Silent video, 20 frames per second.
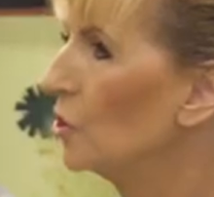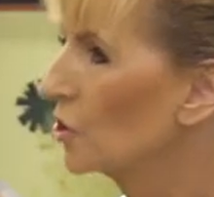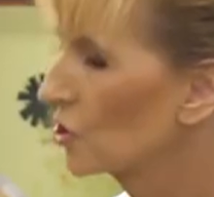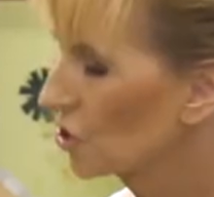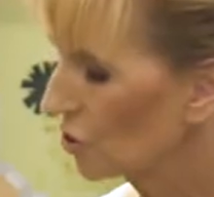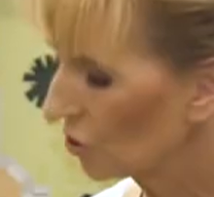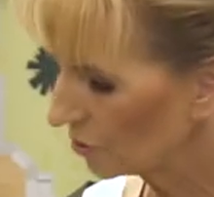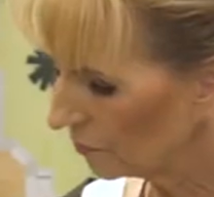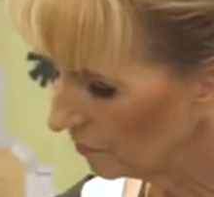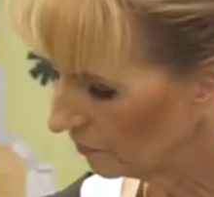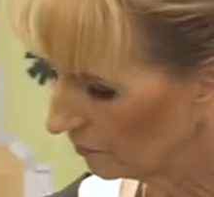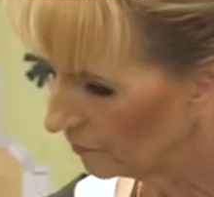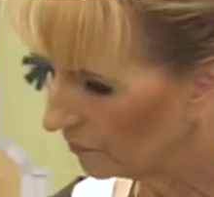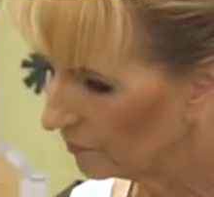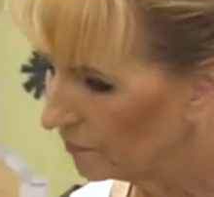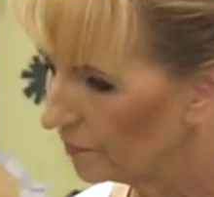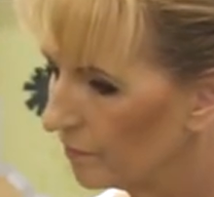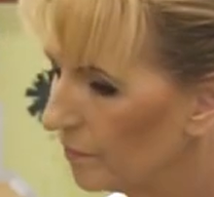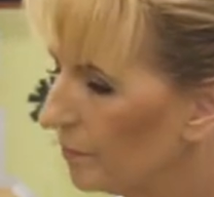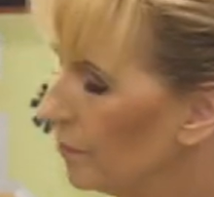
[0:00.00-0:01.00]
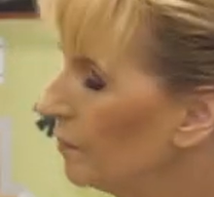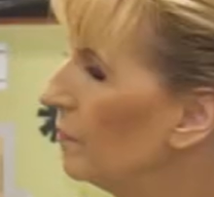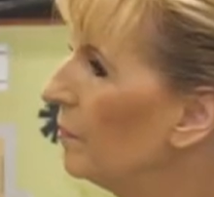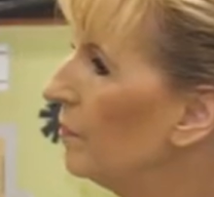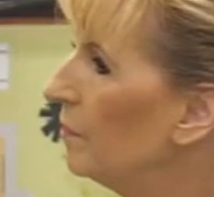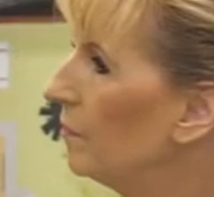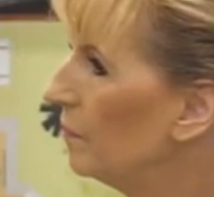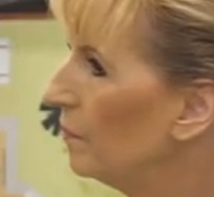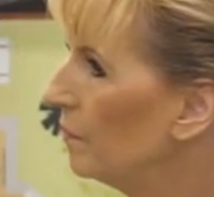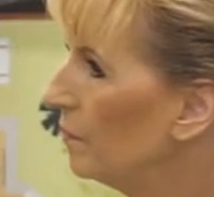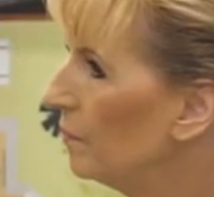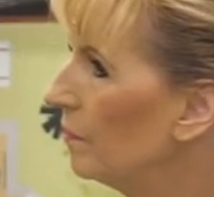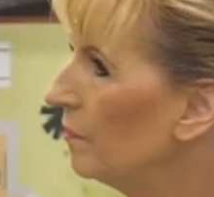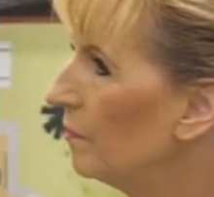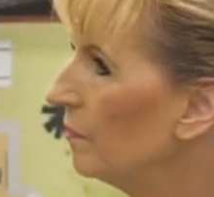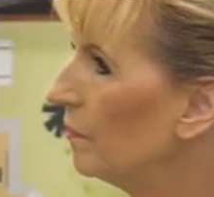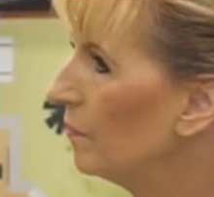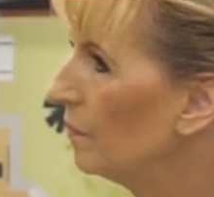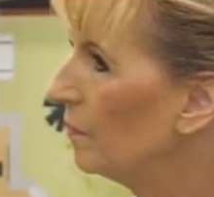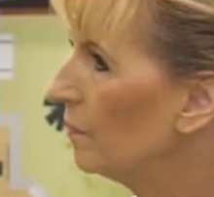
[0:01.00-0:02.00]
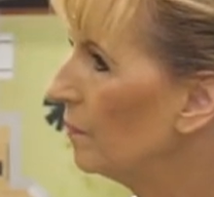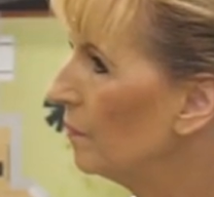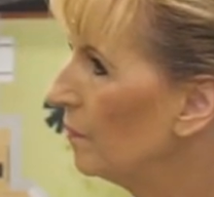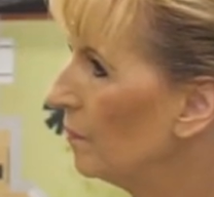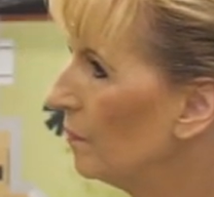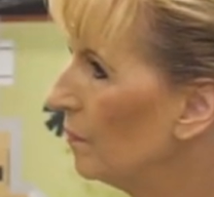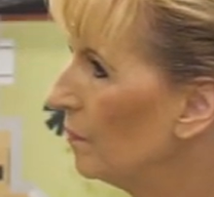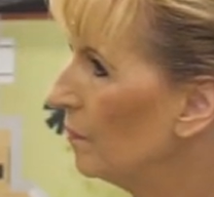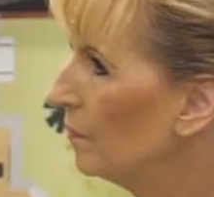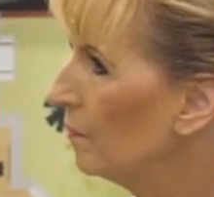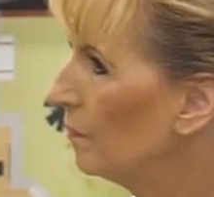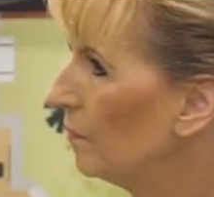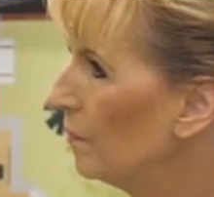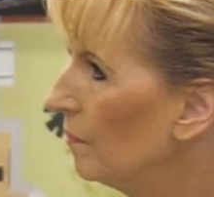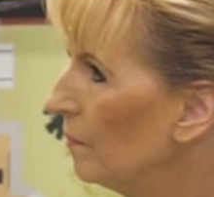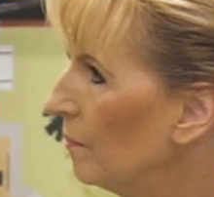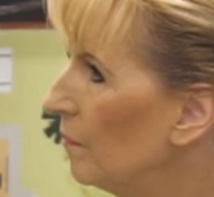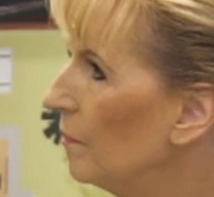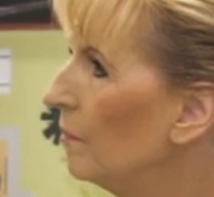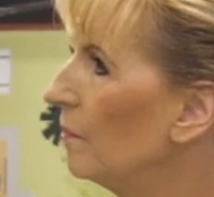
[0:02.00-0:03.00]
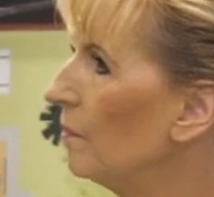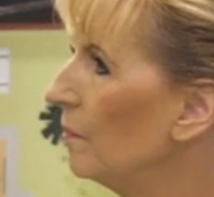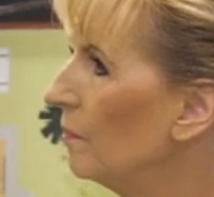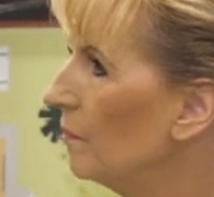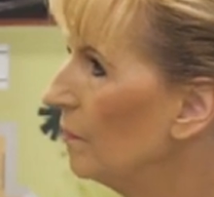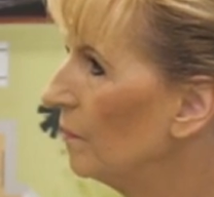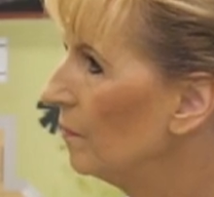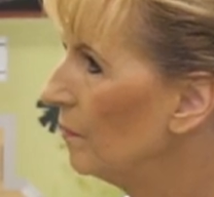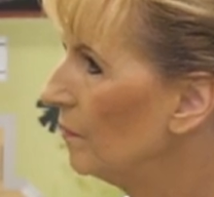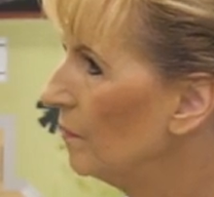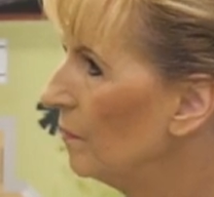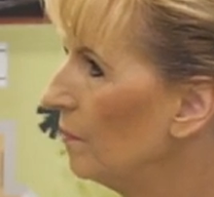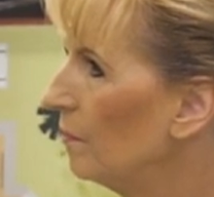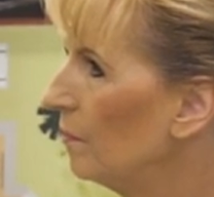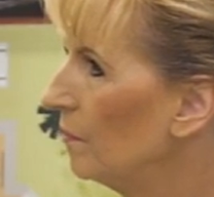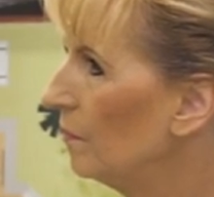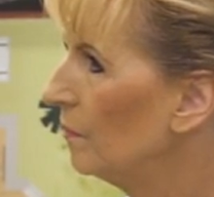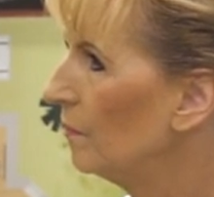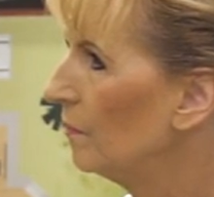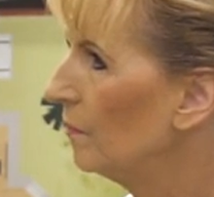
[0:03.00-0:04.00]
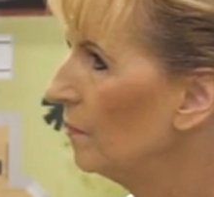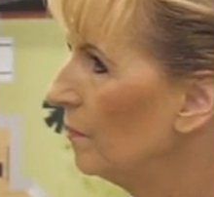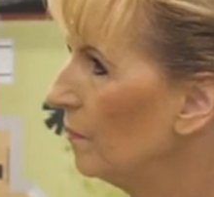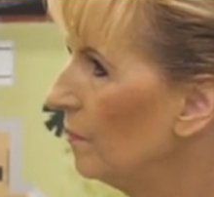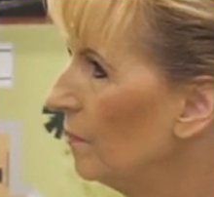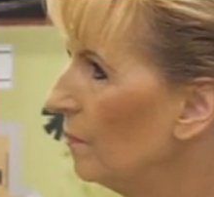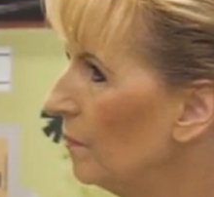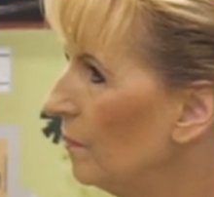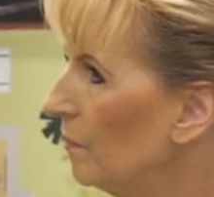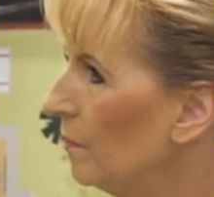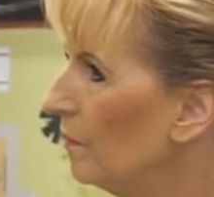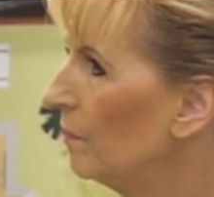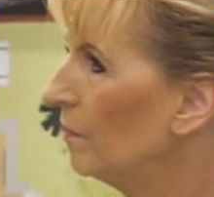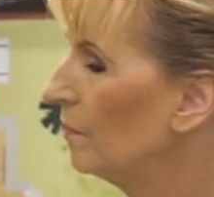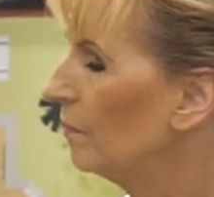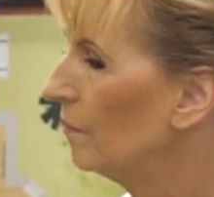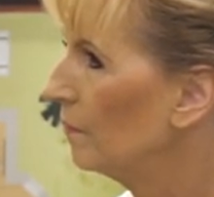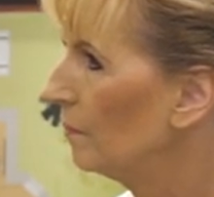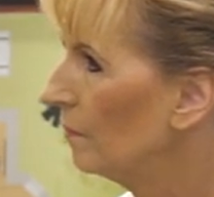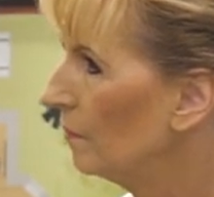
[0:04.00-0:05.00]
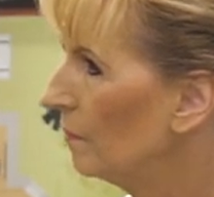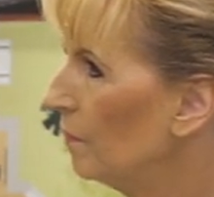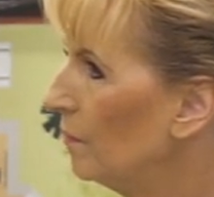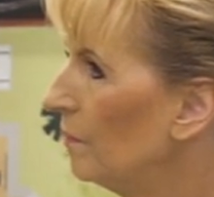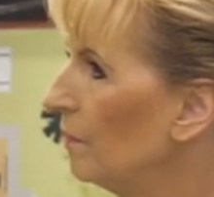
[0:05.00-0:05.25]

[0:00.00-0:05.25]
(not speaking)